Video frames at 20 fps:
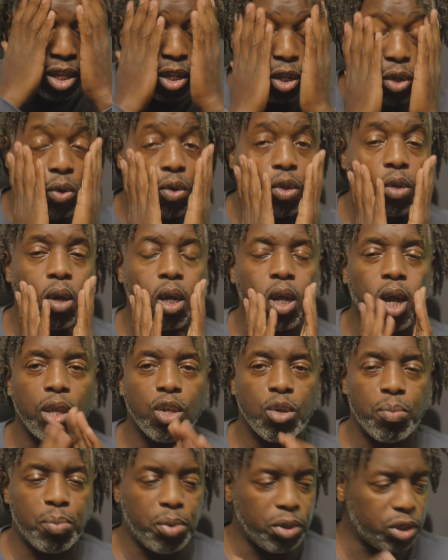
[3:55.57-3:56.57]
You know, you,
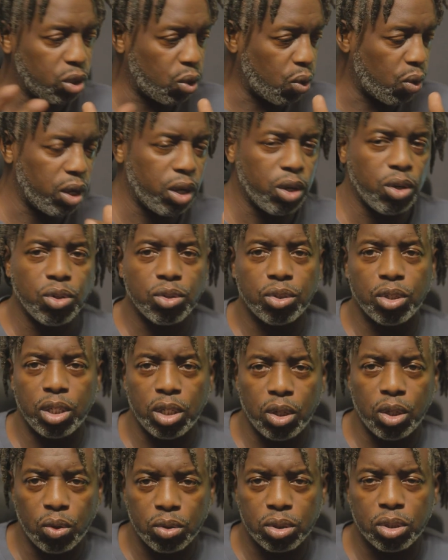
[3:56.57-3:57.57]
you put your oils and
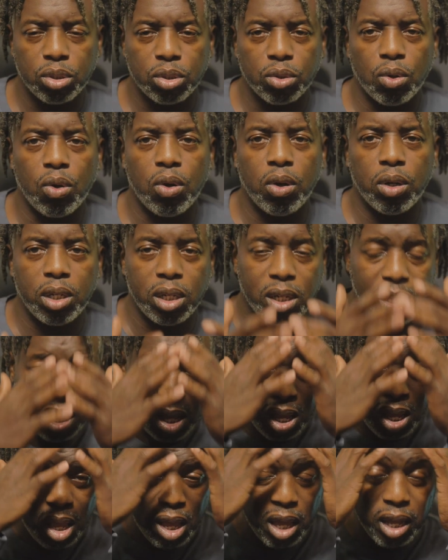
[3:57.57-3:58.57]
your lotions on, and,
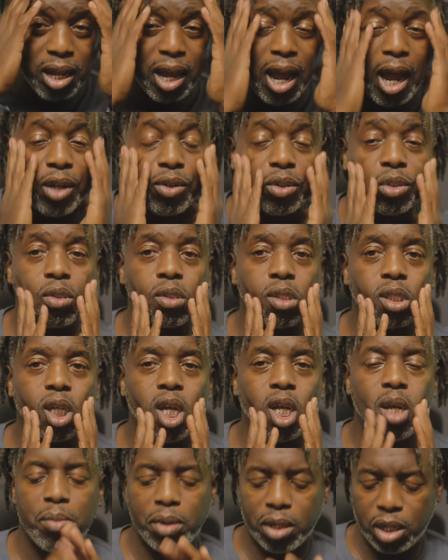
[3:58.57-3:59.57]
and it hydrates your
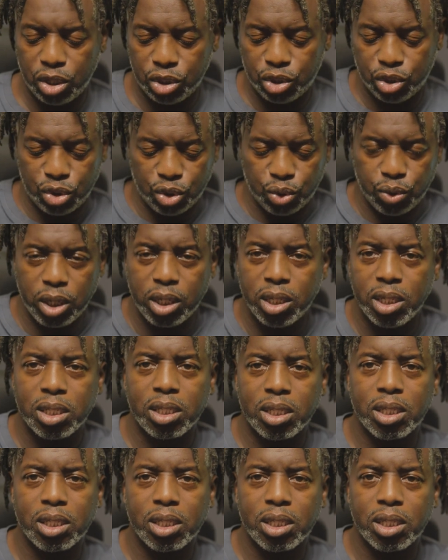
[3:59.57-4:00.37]
skin because you're treating the